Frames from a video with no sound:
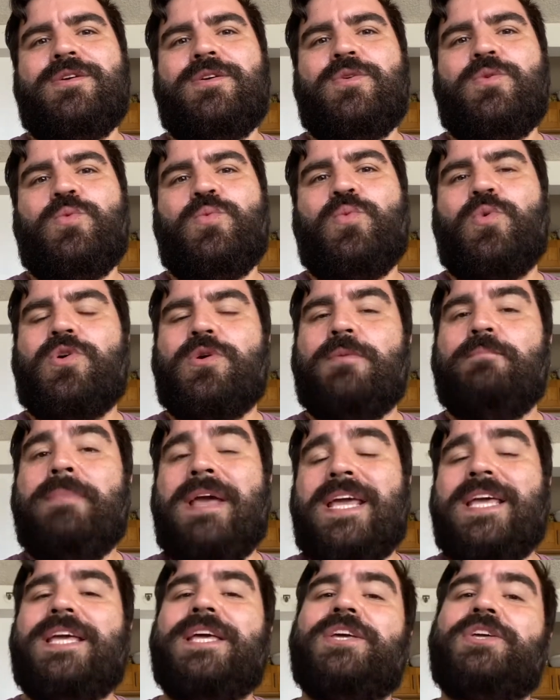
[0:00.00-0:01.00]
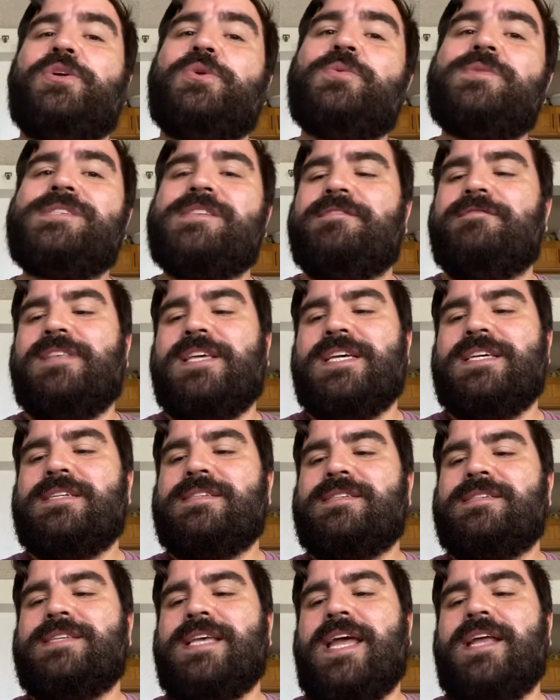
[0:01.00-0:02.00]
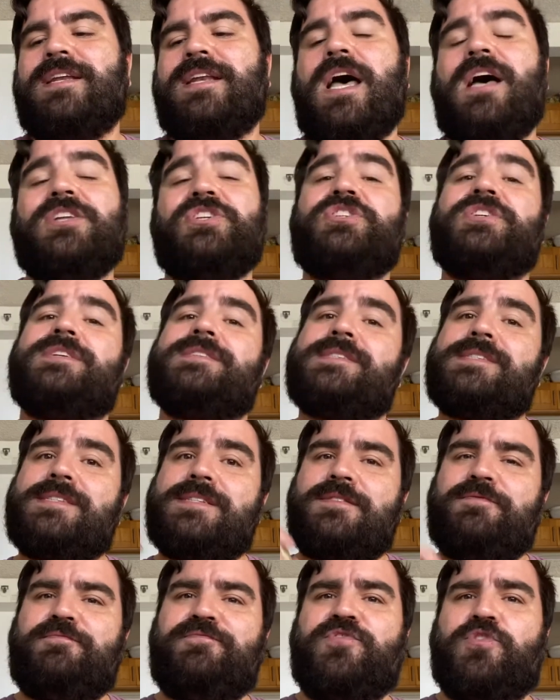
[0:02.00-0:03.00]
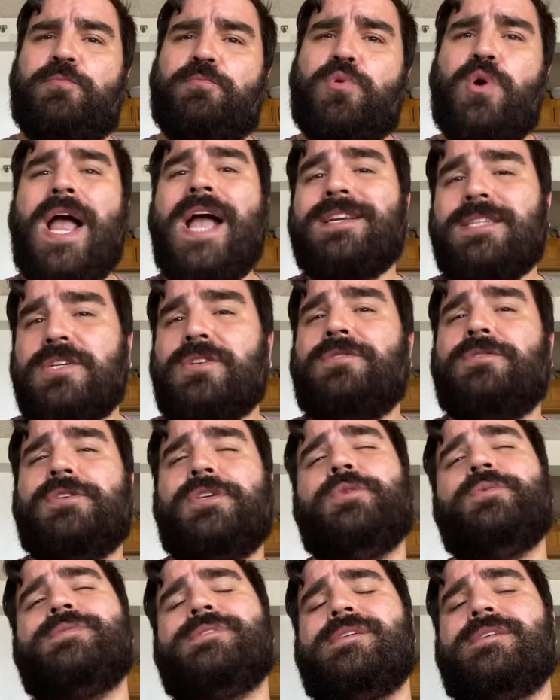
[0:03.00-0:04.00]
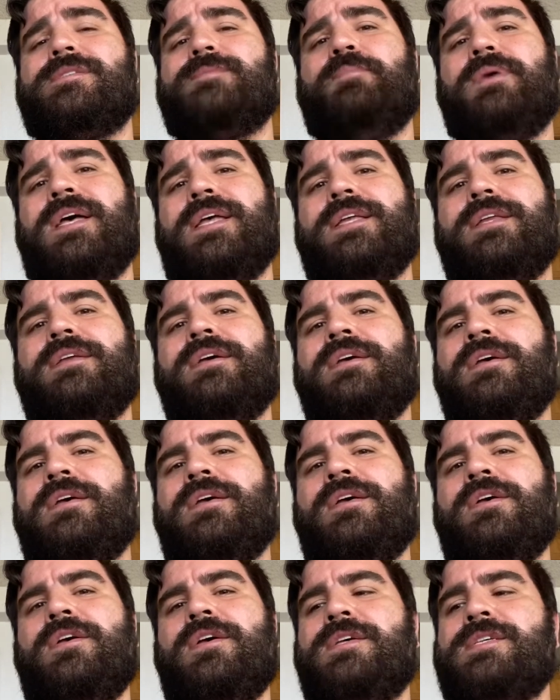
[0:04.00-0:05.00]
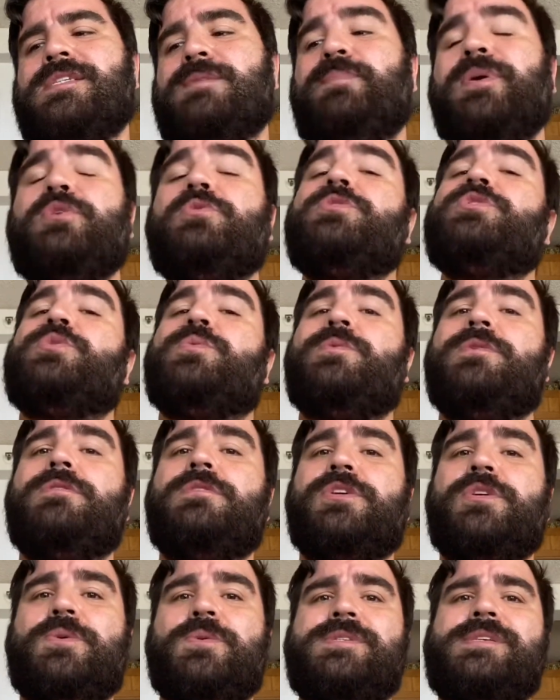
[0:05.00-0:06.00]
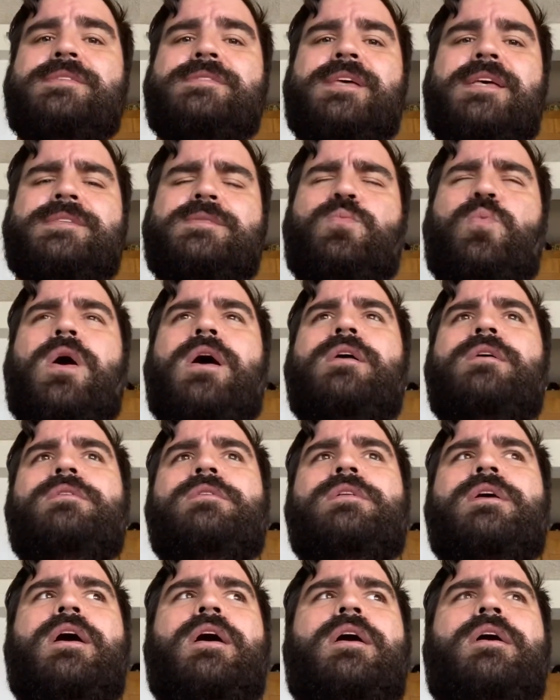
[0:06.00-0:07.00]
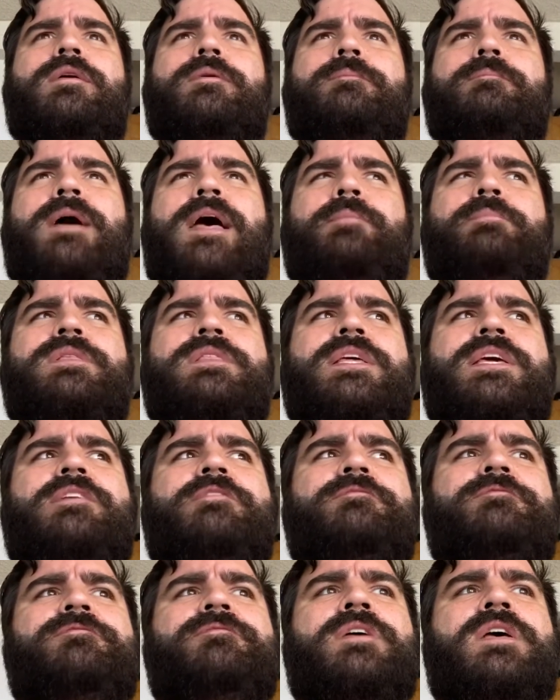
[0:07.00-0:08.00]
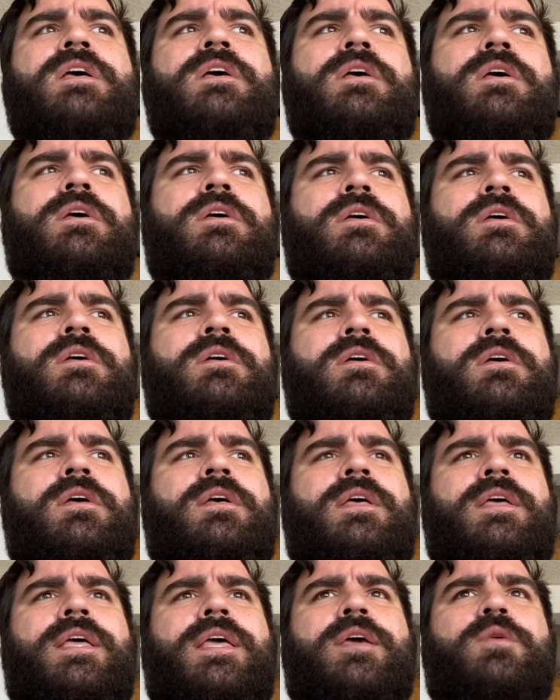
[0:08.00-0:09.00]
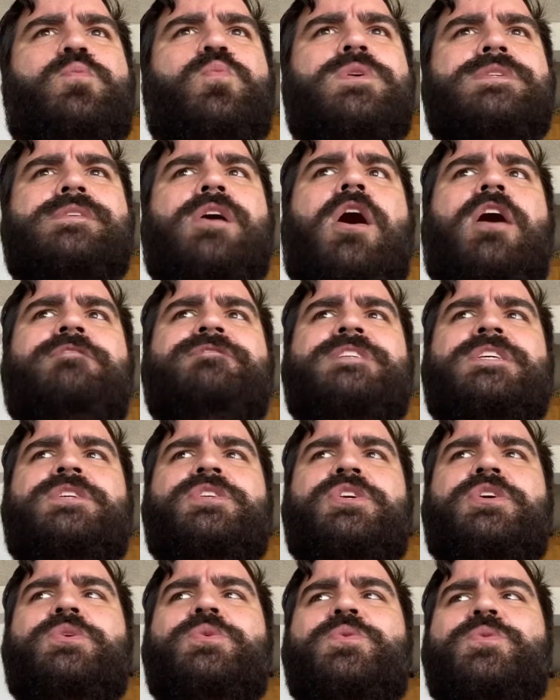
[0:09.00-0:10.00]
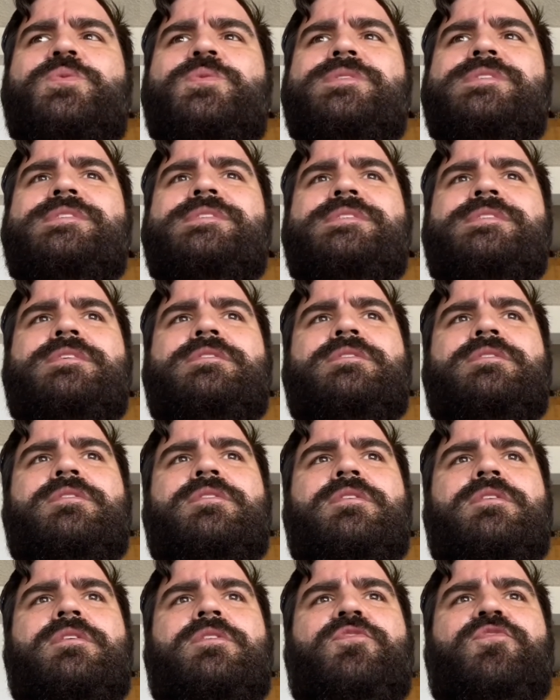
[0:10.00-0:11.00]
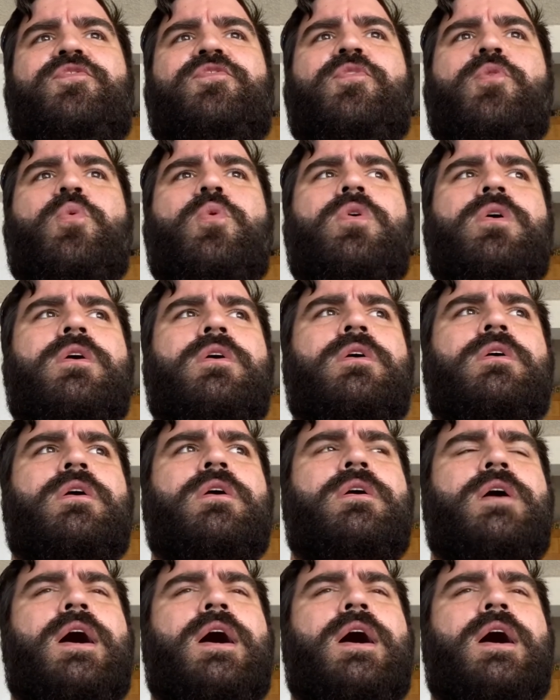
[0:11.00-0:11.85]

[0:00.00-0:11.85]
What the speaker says: were making use of this, and not just for practical uses, but spiritual uses as well. I believe it was often used for